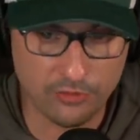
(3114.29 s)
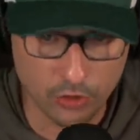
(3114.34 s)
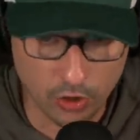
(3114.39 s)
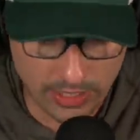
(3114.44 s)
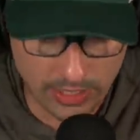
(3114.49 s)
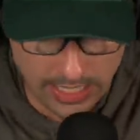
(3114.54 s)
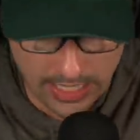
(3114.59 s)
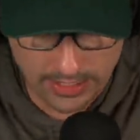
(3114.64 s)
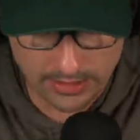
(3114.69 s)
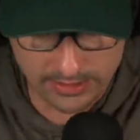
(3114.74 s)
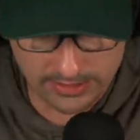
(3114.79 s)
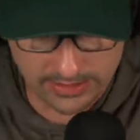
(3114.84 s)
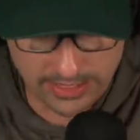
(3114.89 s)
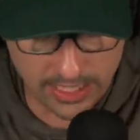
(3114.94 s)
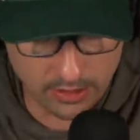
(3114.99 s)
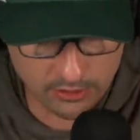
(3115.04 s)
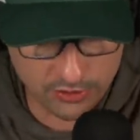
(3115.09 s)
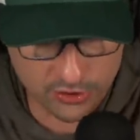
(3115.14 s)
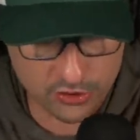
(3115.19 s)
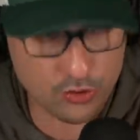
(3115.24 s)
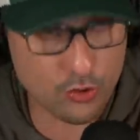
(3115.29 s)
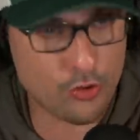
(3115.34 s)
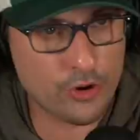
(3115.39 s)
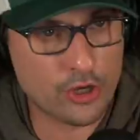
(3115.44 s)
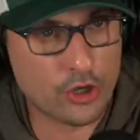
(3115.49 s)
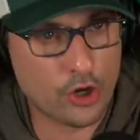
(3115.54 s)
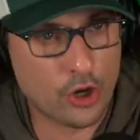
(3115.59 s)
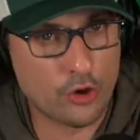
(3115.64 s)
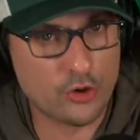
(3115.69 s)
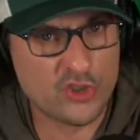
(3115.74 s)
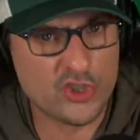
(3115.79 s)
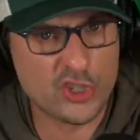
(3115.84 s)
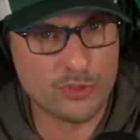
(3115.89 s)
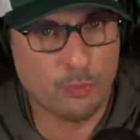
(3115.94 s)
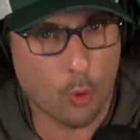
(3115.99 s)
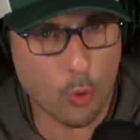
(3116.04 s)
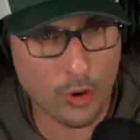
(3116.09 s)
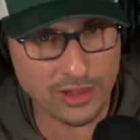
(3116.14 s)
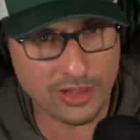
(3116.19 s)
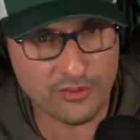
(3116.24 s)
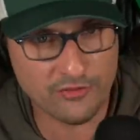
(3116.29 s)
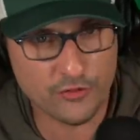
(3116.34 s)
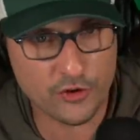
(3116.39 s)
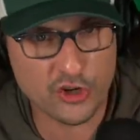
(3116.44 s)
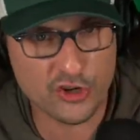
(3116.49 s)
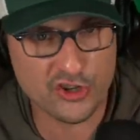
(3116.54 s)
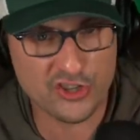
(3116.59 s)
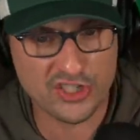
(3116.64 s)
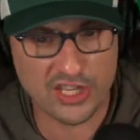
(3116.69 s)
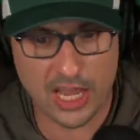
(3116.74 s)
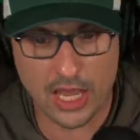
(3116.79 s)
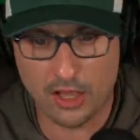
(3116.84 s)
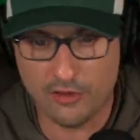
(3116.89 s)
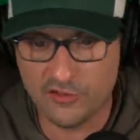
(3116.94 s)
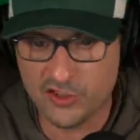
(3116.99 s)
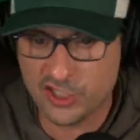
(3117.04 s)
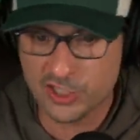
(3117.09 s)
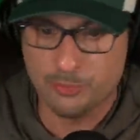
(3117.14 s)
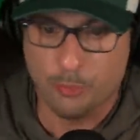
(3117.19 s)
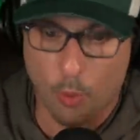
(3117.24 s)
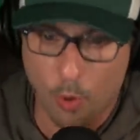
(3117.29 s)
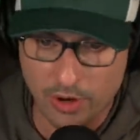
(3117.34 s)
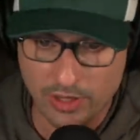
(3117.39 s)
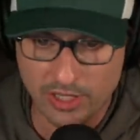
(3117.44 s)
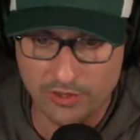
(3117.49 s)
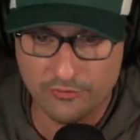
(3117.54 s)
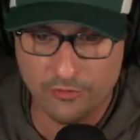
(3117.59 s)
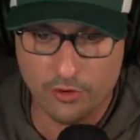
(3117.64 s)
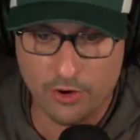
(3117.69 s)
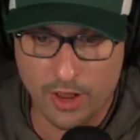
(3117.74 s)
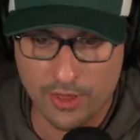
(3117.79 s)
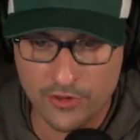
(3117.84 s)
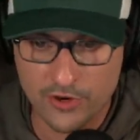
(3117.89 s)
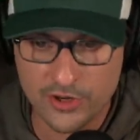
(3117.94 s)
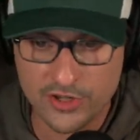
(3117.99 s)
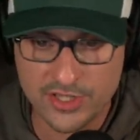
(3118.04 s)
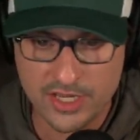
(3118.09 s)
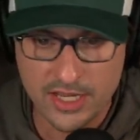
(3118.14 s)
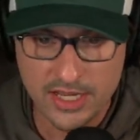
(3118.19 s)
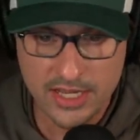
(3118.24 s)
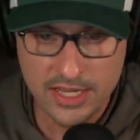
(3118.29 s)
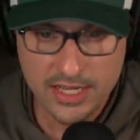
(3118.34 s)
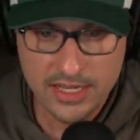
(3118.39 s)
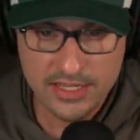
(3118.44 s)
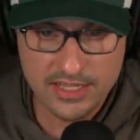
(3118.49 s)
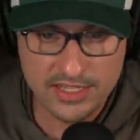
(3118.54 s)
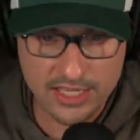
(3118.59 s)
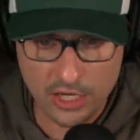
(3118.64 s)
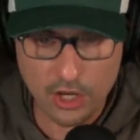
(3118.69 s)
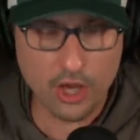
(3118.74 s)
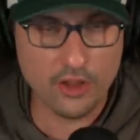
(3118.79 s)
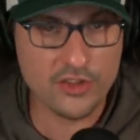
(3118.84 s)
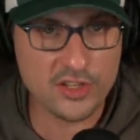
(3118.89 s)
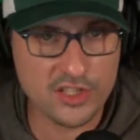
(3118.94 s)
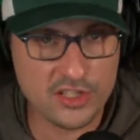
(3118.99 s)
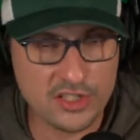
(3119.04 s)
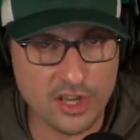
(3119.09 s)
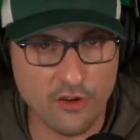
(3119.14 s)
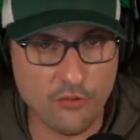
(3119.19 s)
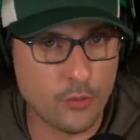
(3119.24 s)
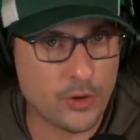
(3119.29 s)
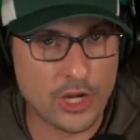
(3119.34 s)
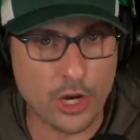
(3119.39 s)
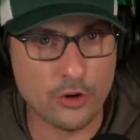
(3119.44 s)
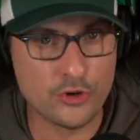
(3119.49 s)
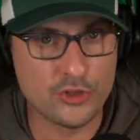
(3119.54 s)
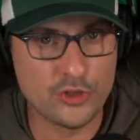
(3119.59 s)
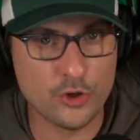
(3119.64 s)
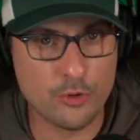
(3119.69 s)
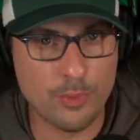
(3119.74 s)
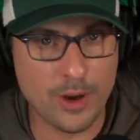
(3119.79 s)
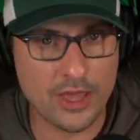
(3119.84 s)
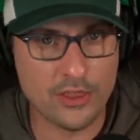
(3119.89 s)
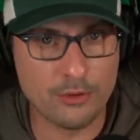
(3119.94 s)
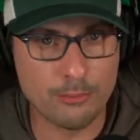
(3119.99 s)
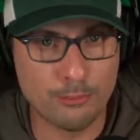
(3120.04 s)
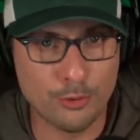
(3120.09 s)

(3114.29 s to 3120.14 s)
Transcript: look at it, see how the story goes, spoil it for yourselves, spoil it for others, see all the stuff we don't do by the